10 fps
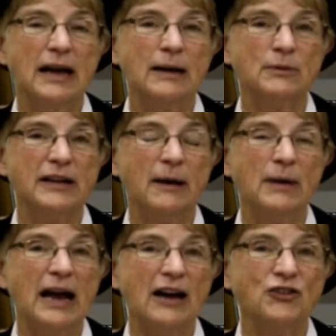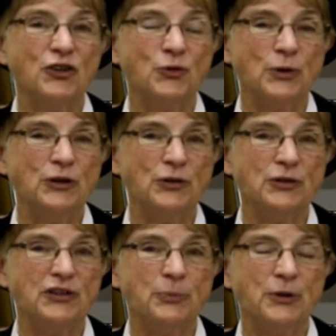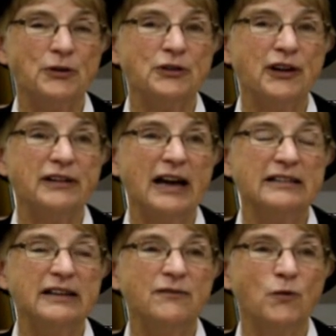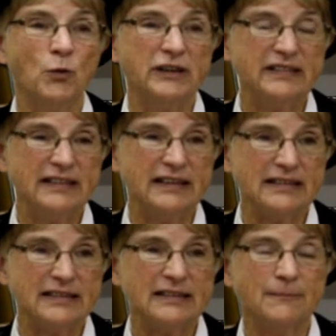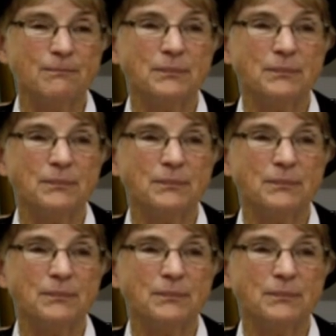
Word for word: able to have my ashes returned to spirit till 1946